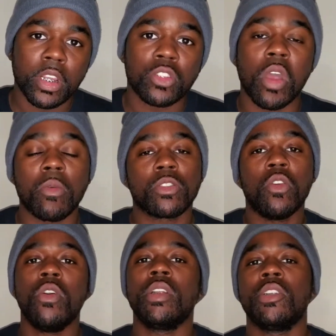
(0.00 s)
So I was
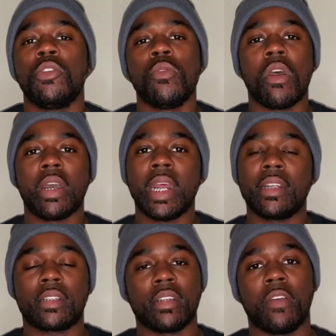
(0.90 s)
going to do all that
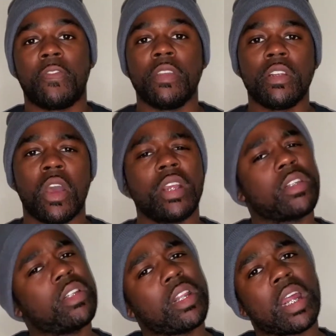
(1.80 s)
stuff. And, you know, I
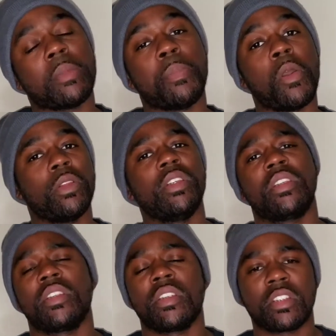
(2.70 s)
seen a lot of
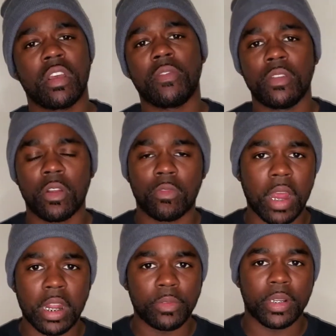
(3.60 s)
polices and stuff, you know,
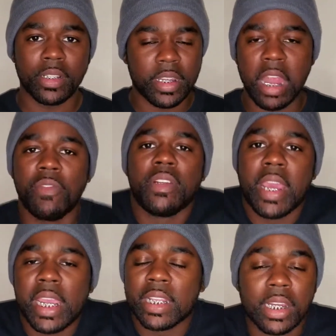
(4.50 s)
riding. Because every
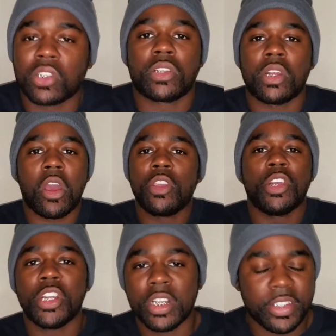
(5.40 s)
day in Lexington, all you
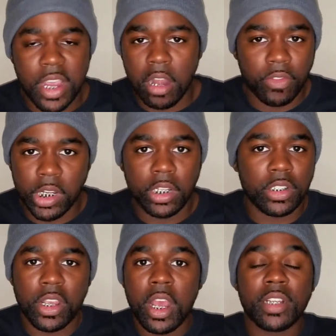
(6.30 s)
hear is sirens,